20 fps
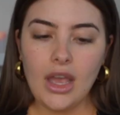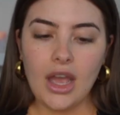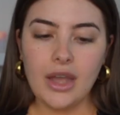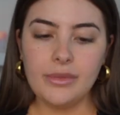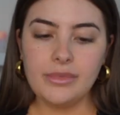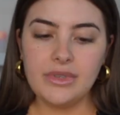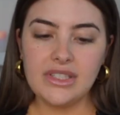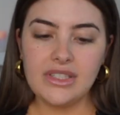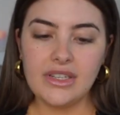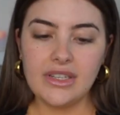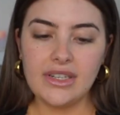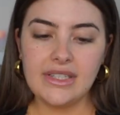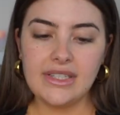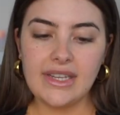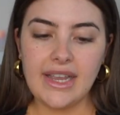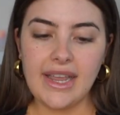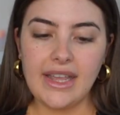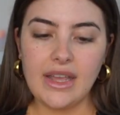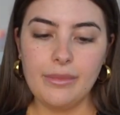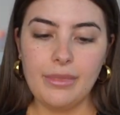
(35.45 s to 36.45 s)
I'm just going to
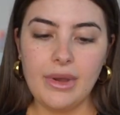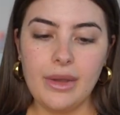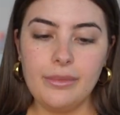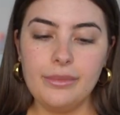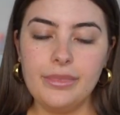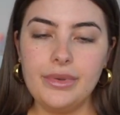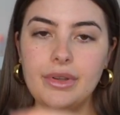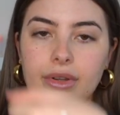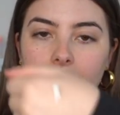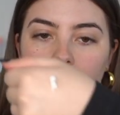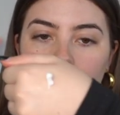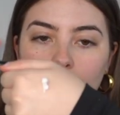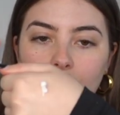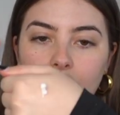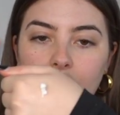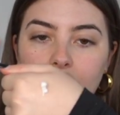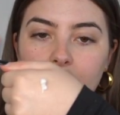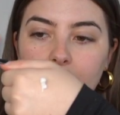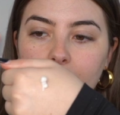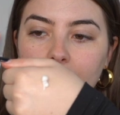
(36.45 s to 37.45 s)
take a pump or
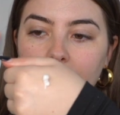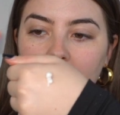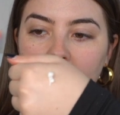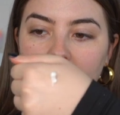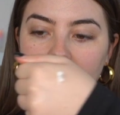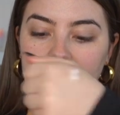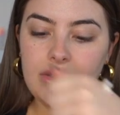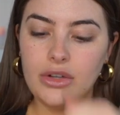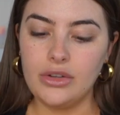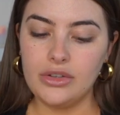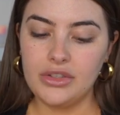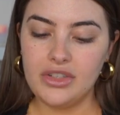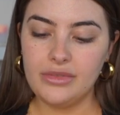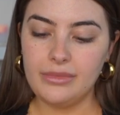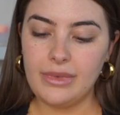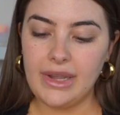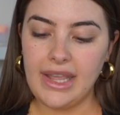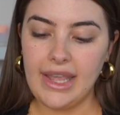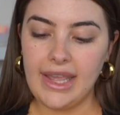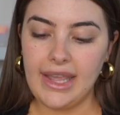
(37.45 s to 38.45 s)
two of this onto
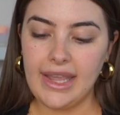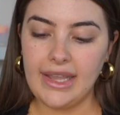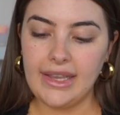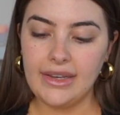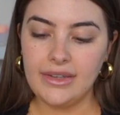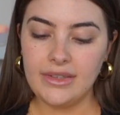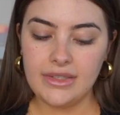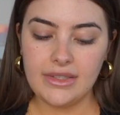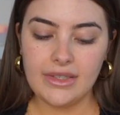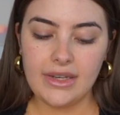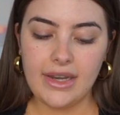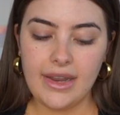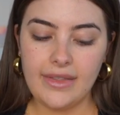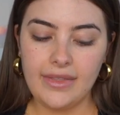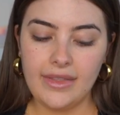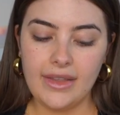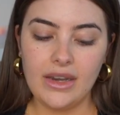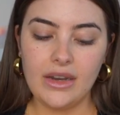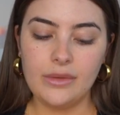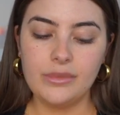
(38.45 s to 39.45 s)
my hand,
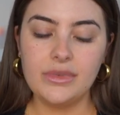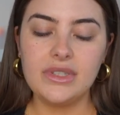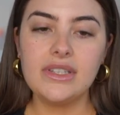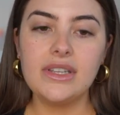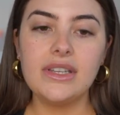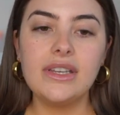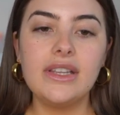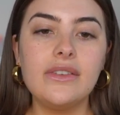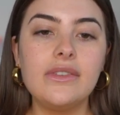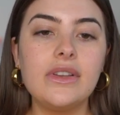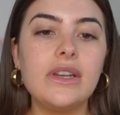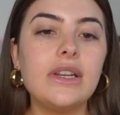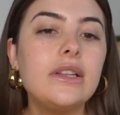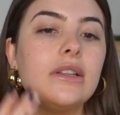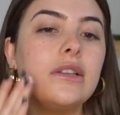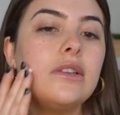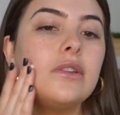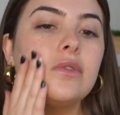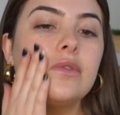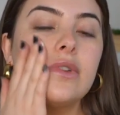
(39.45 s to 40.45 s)
and then I'm just going to give it a
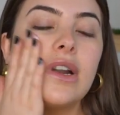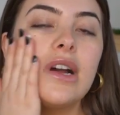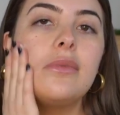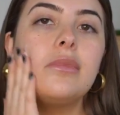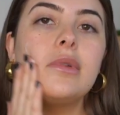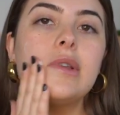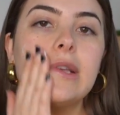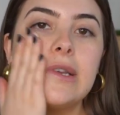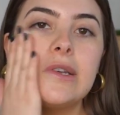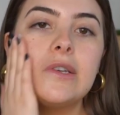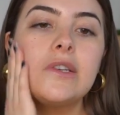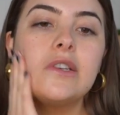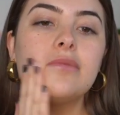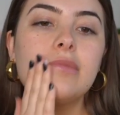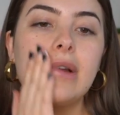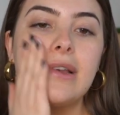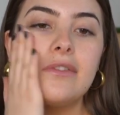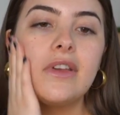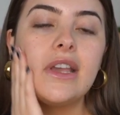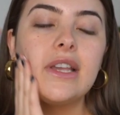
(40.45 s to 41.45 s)
little rub into
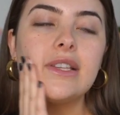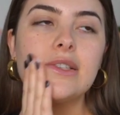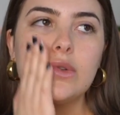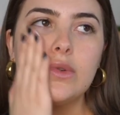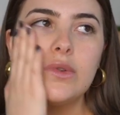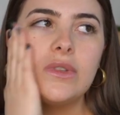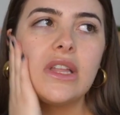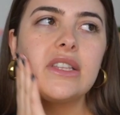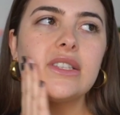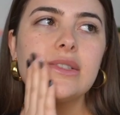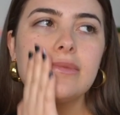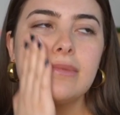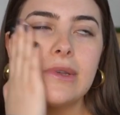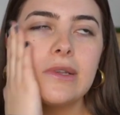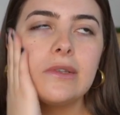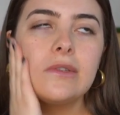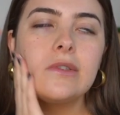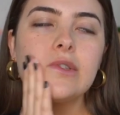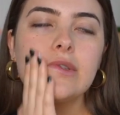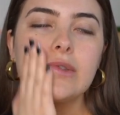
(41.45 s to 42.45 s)
my face. Oh, that
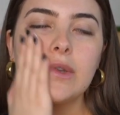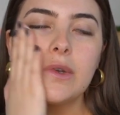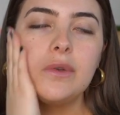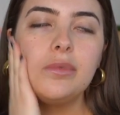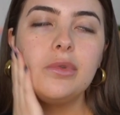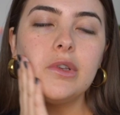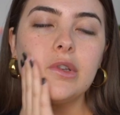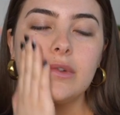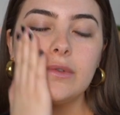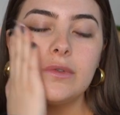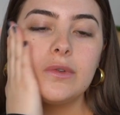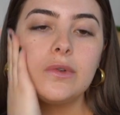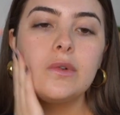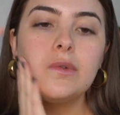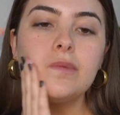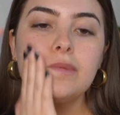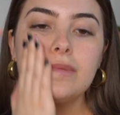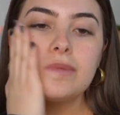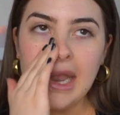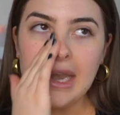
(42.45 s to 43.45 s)
smells so
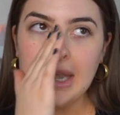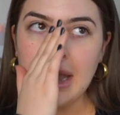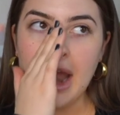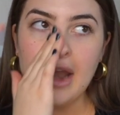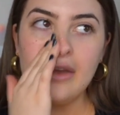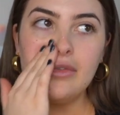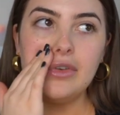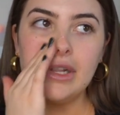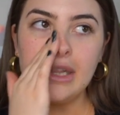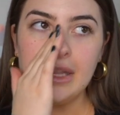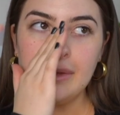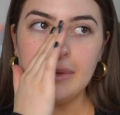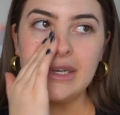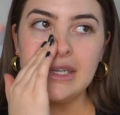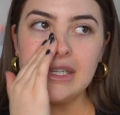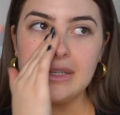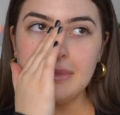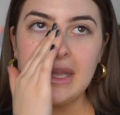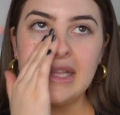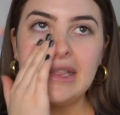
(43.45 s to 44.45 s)
beautiful. Now I really
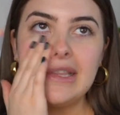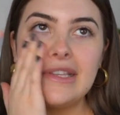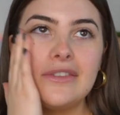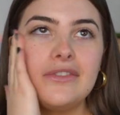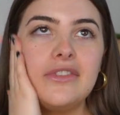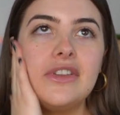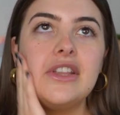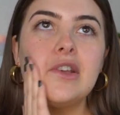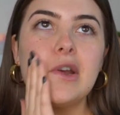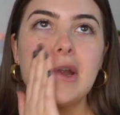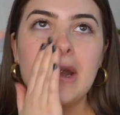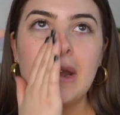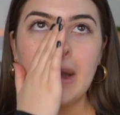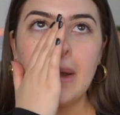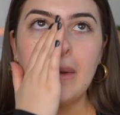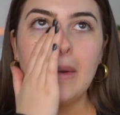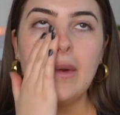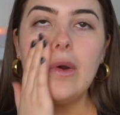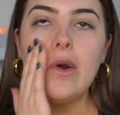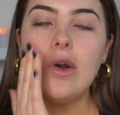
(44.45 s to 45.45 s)
wanted to make this
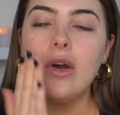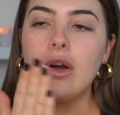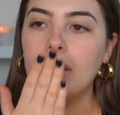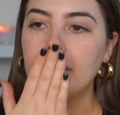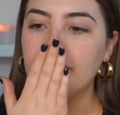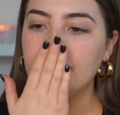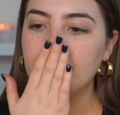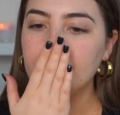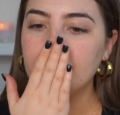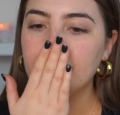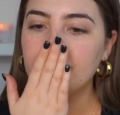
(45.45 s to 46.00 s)
video. Oh,